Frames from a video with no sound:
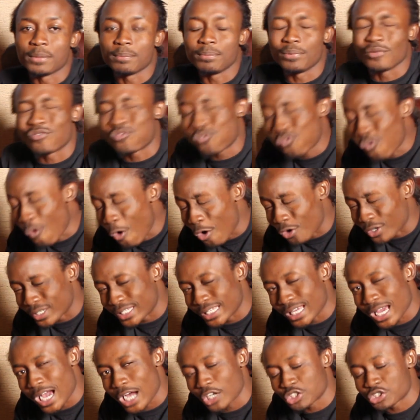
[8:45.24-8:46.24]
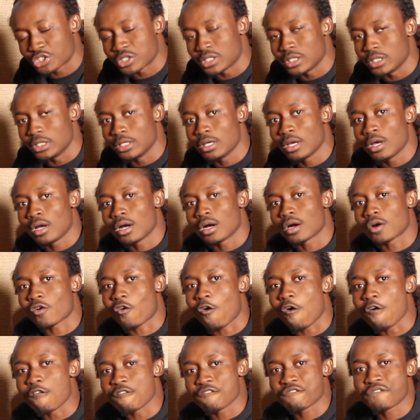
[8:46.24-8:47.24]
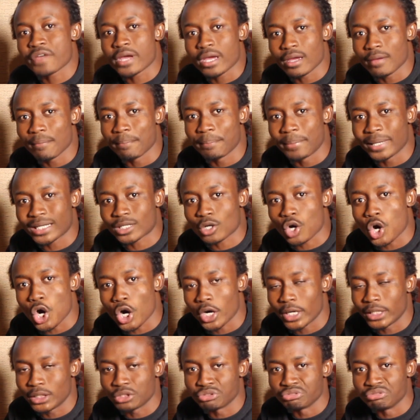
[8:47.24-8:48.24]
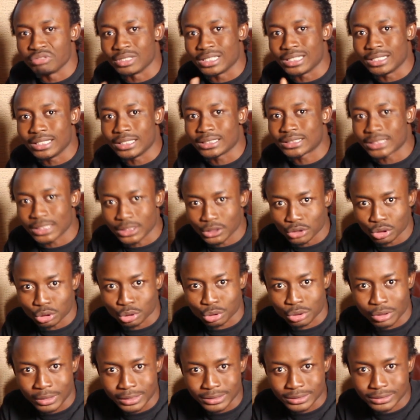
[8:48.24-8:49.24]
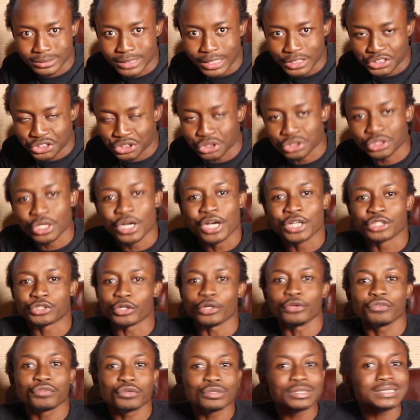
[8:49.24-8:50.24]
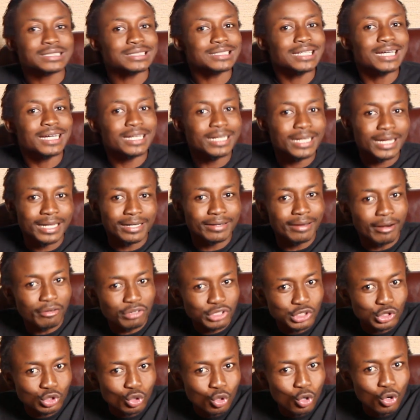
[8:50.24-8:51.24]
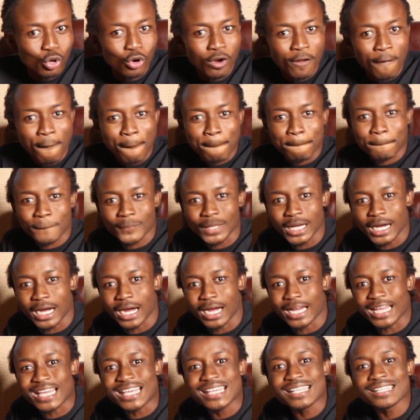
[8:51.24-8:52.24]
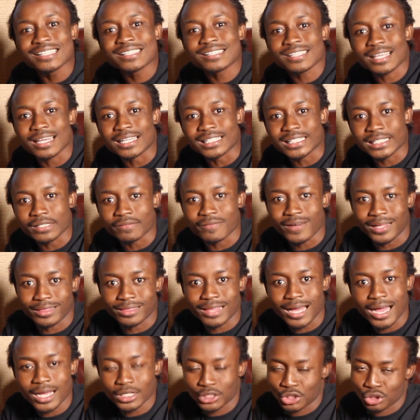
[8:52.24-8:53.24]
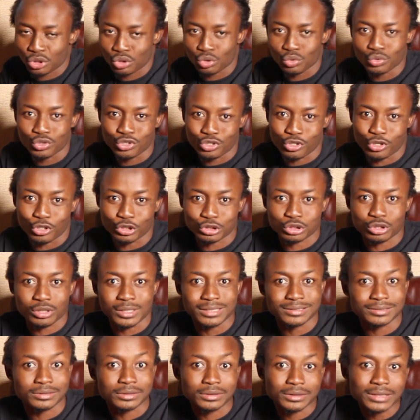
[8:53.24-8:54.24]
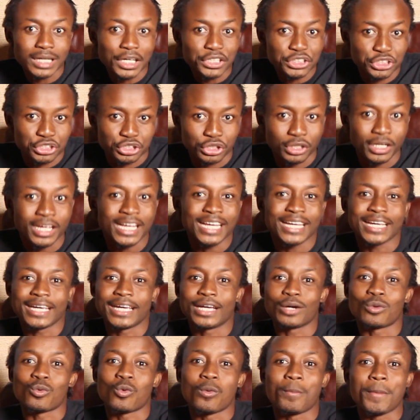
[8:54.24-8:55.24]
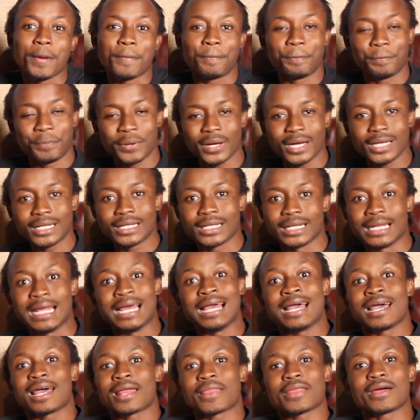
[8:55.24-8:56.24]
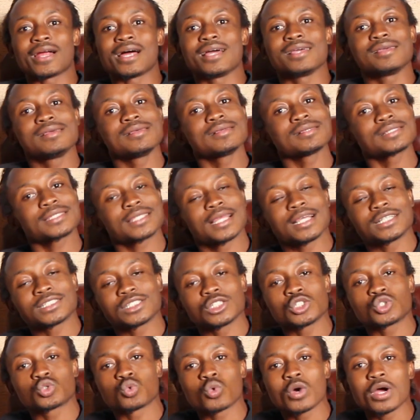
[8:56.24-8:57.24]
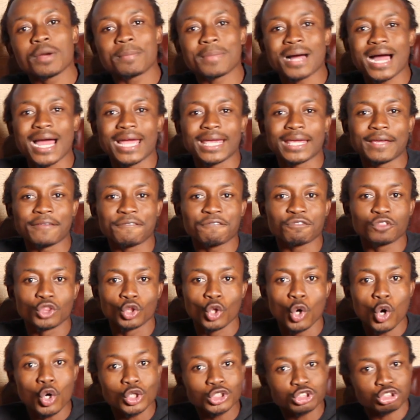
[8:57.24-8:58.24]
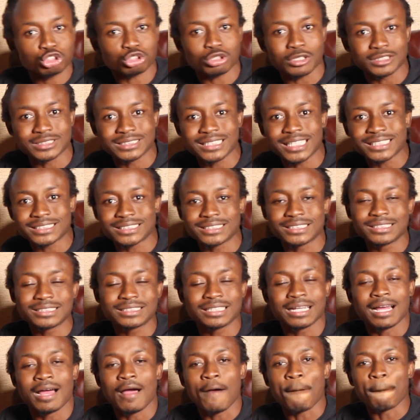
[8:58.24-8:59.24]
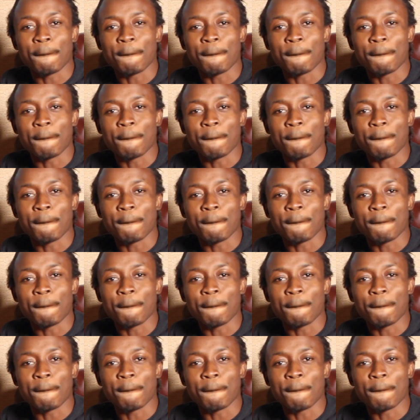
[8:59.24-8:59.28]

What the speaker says: before they actually confirm Bitcoin related transactions. So if you send and there is no incentive attached to your transaction, it will be pending. And there are instances whereby if those transactions